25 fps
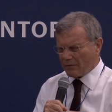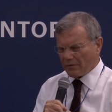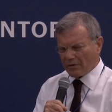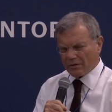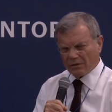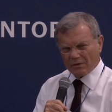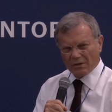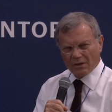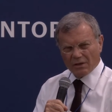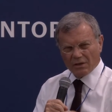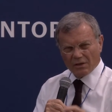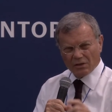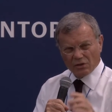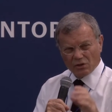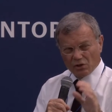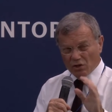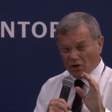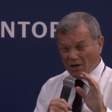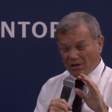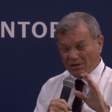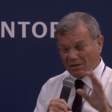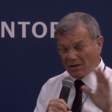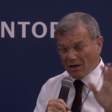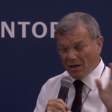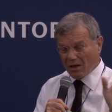in cities,
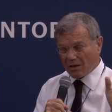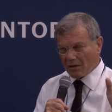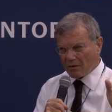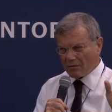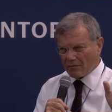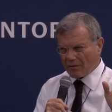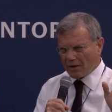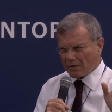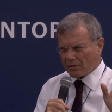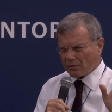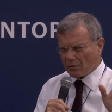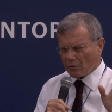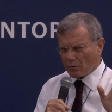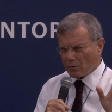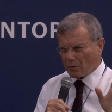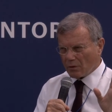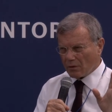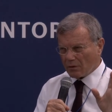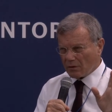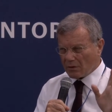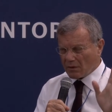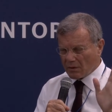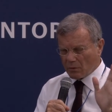just like the rest of the world.